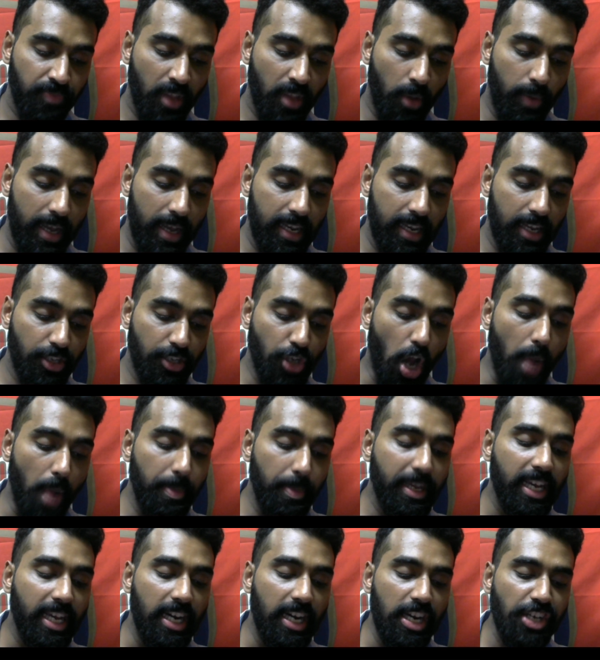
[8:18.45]
Well, Tom
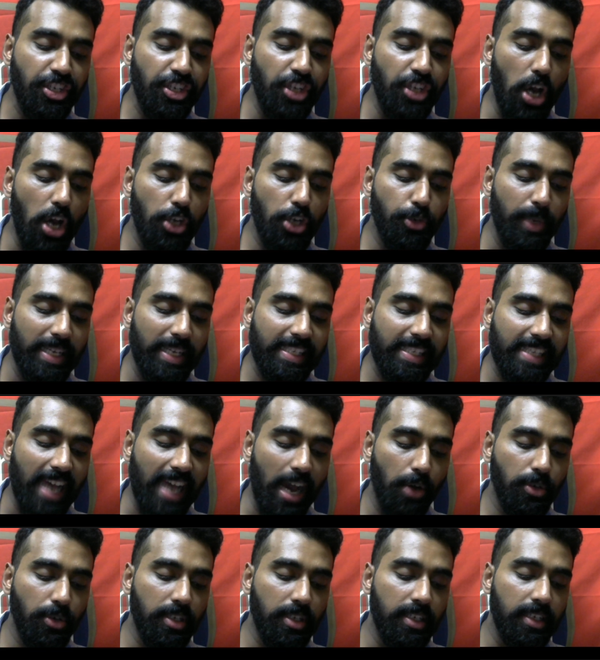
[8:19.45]
Kershaw tweets
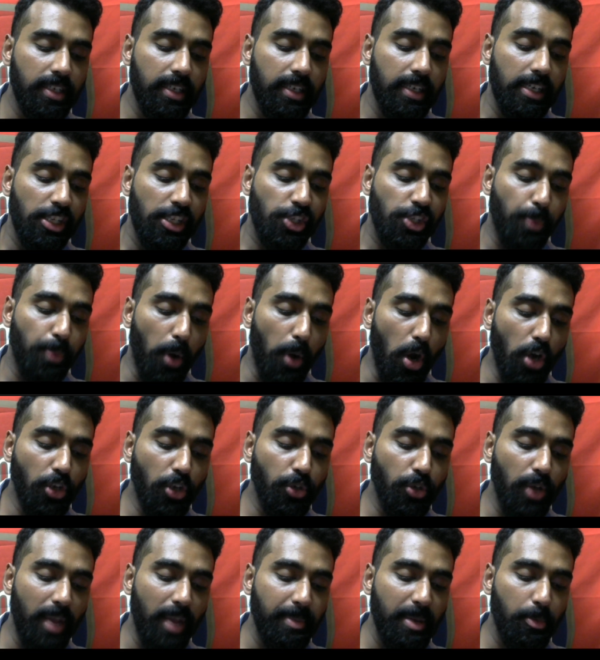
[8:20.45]
out, spoke
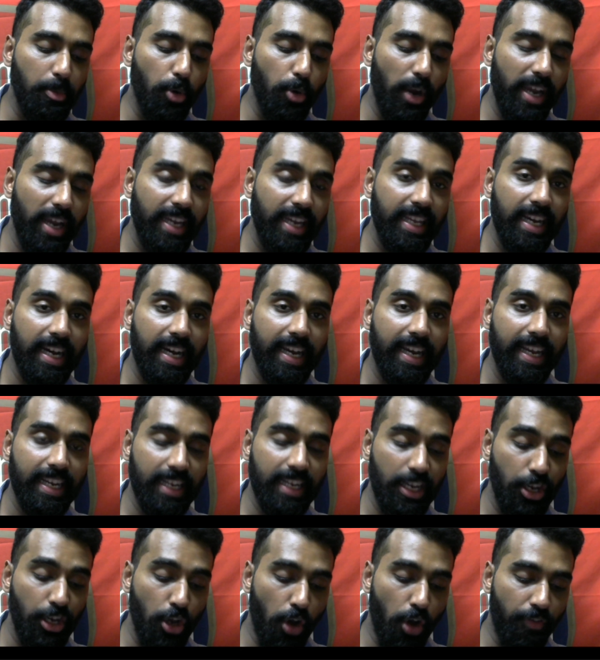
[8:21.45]
to Emi Buendia
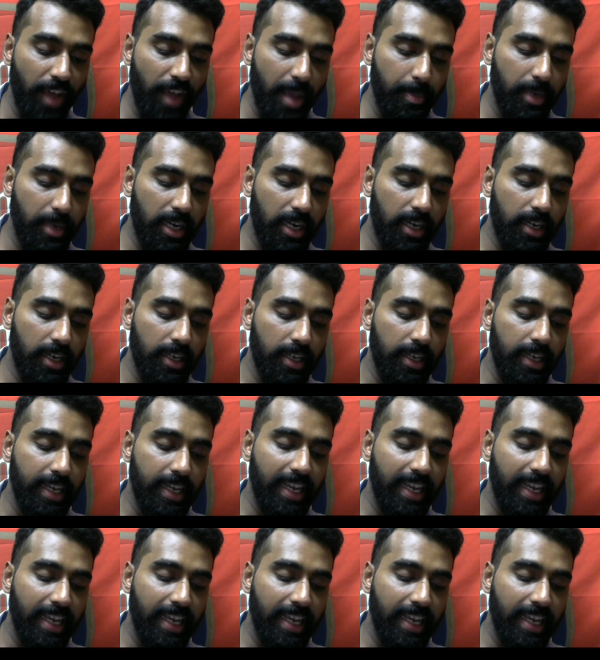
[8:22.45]
in November.